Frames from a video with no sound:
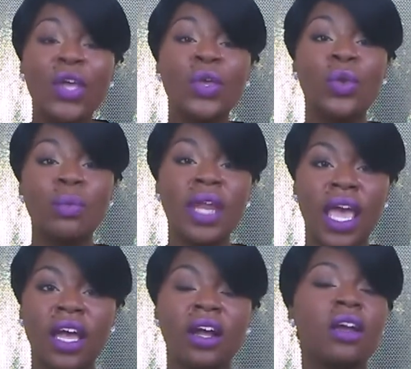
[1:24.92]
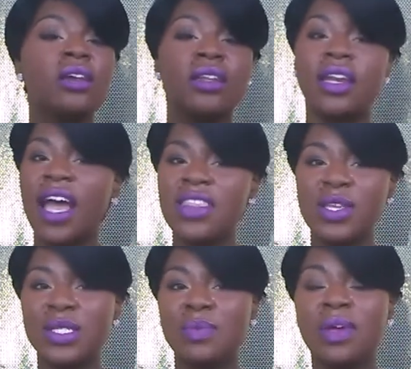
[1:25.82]
human hair. Not
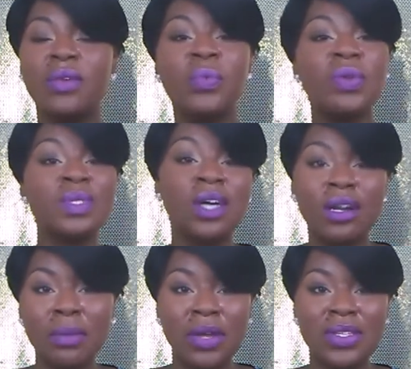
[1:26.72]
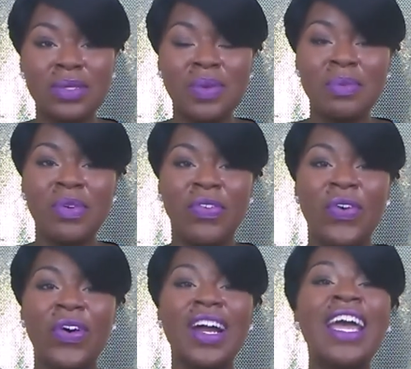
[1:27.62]
this one. We've talked about this wig
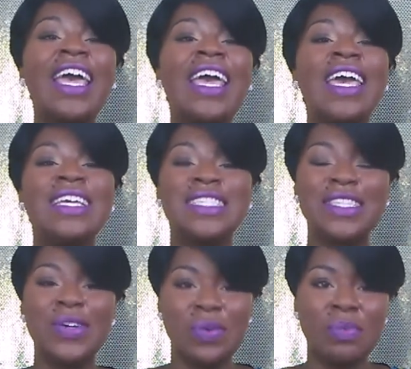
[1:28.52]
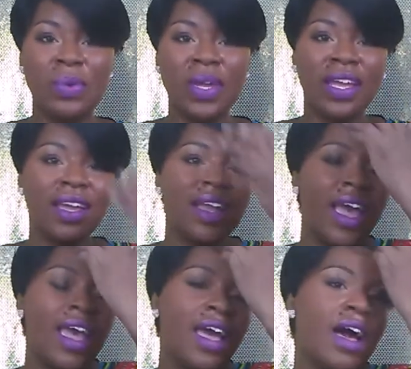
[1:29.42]
before. It's the Uma wig.
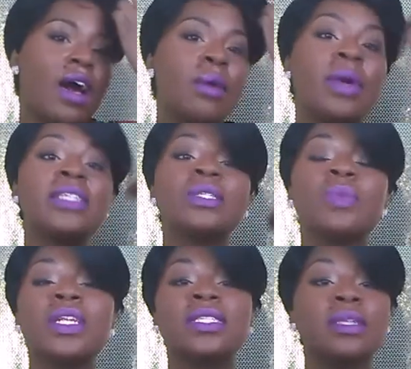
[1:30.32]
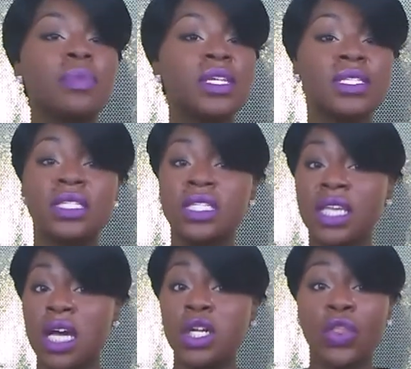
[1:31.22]
I just wanted something to just
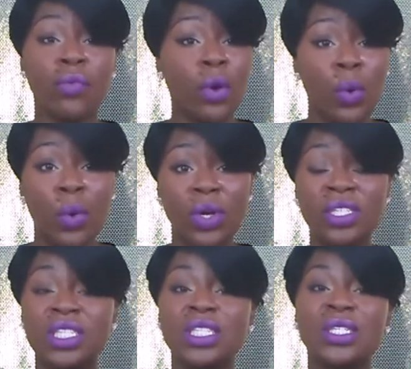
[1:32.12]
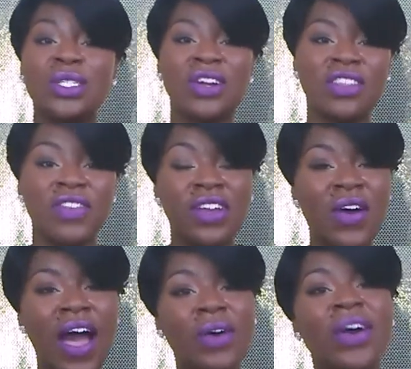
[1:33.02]
kind of throw on just to start the
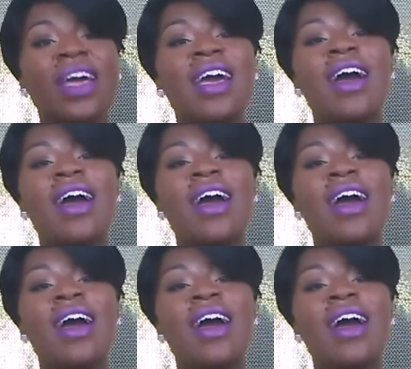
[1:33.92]
video out.